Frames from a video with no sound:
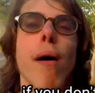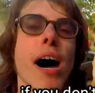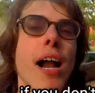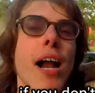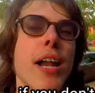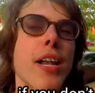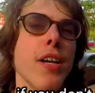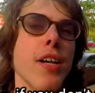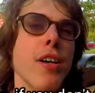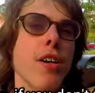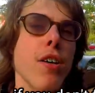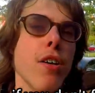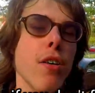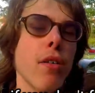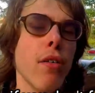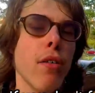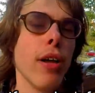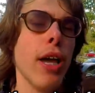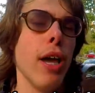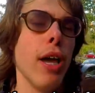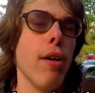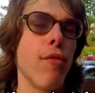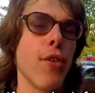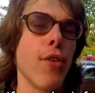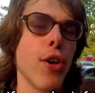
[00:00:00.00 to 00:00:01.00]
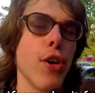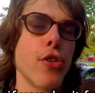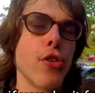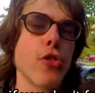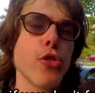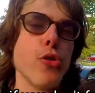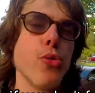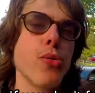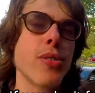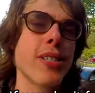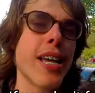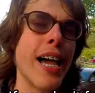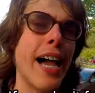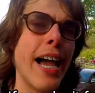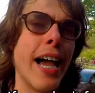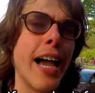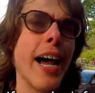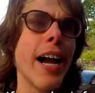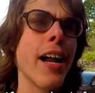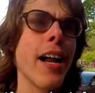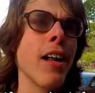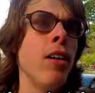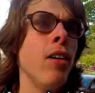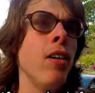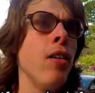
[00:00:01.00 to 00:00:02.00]
But if you're too
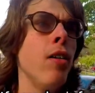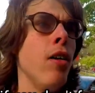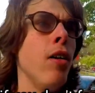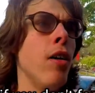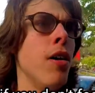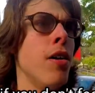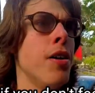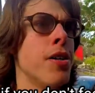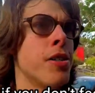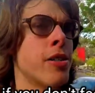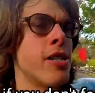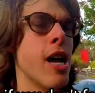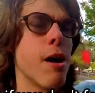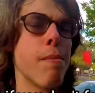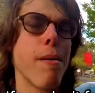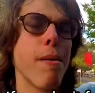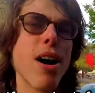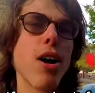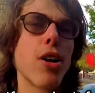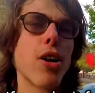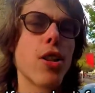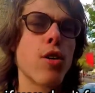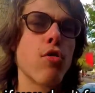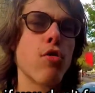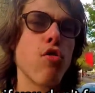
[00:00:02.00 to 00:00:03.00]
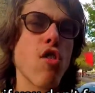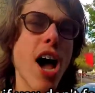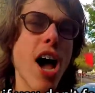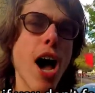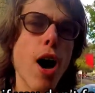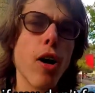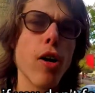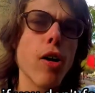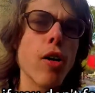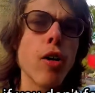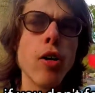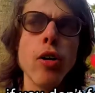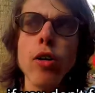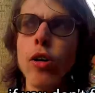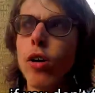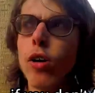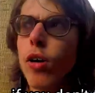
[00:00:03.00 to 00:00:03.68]
scared, step out of the crowd,